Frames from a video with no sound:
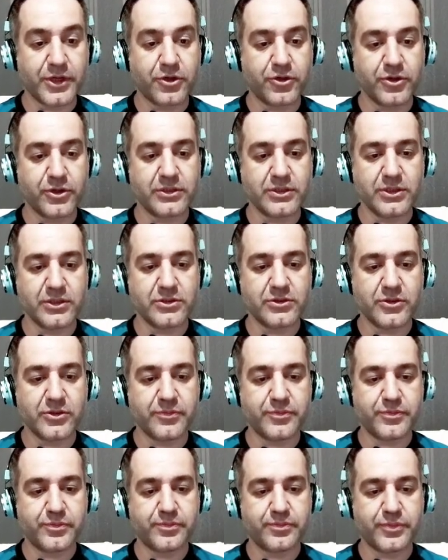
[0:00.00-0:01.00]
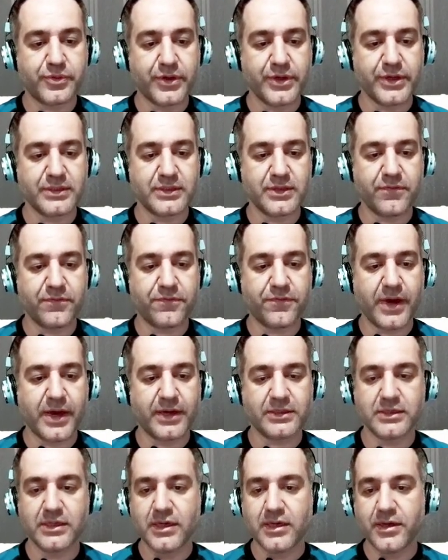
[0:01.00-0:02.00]
good entry point. In
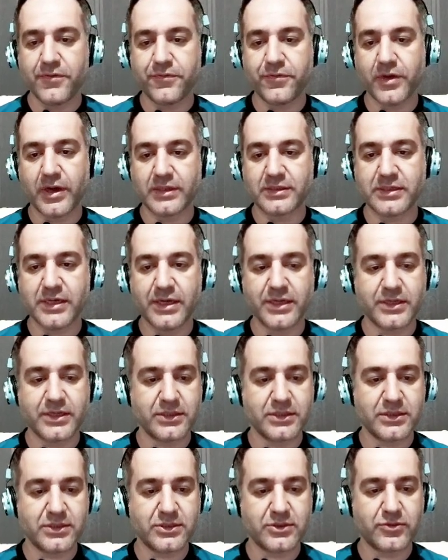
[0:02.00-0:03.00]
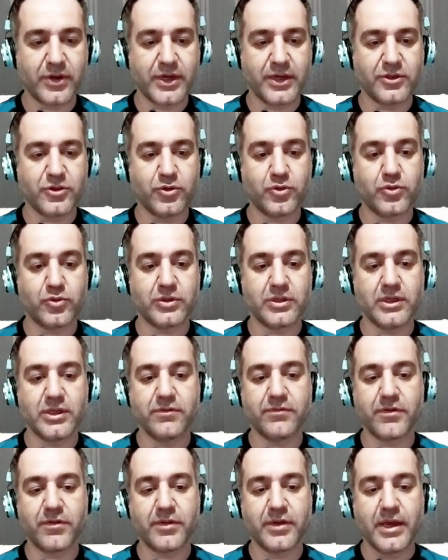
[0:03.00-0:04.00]
fact, if you had taken this trade, you could
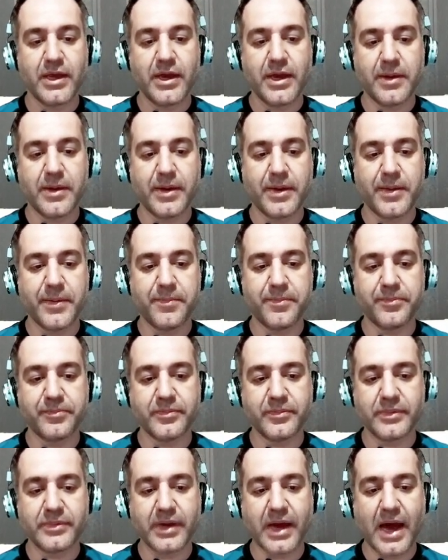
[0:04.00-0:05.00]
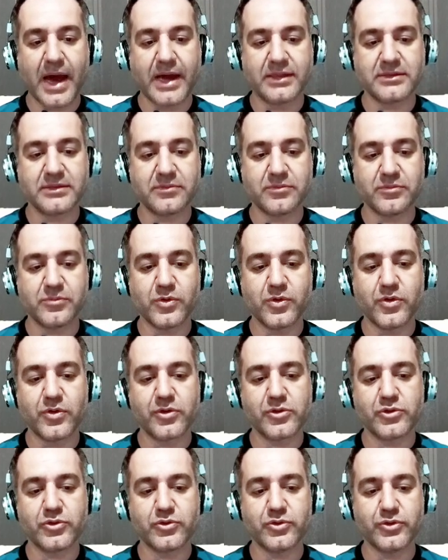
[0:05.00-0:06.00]
even add
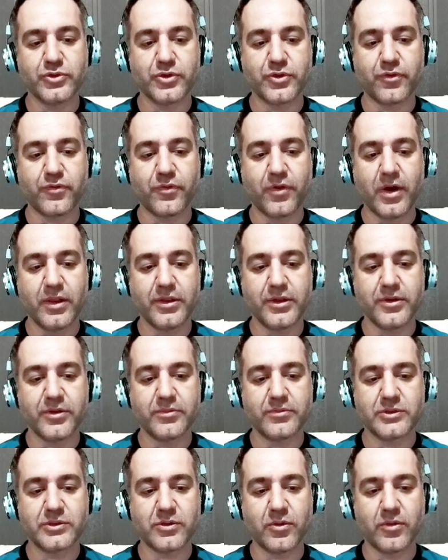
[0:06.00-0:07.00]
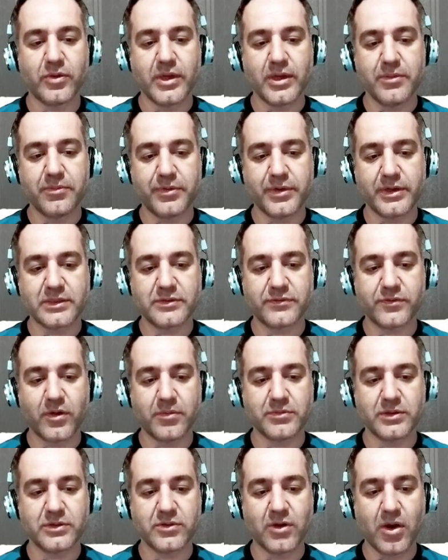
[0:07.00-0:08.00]
more to your volume. So breaks
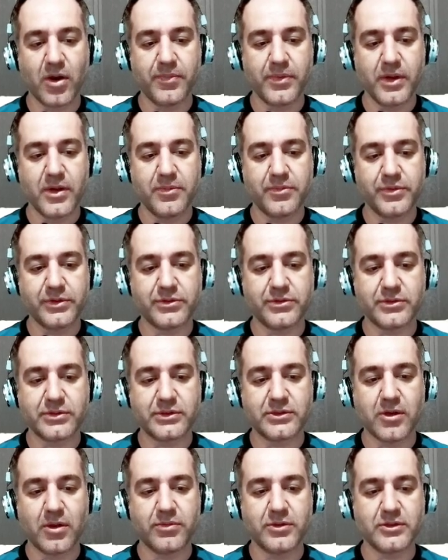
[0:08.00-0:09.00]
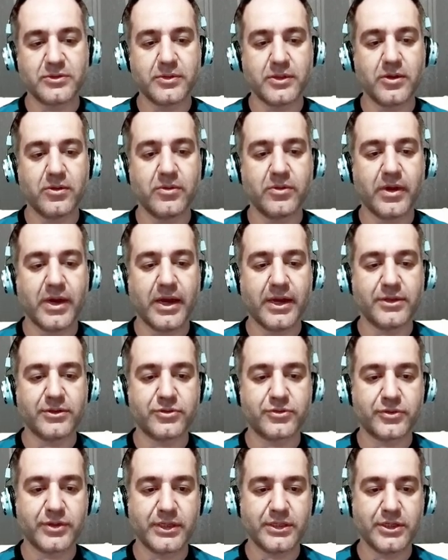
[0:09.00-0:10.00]
from the top, put your stop loss below, and
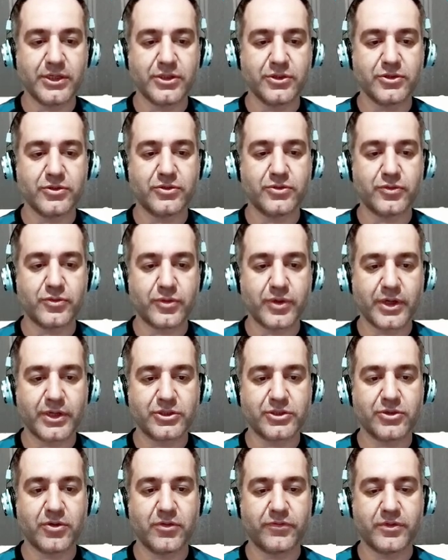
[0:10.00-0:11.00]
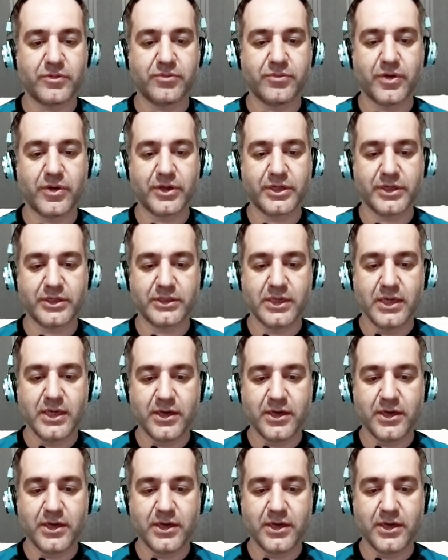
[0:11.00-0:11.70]
trade in the direction of the market.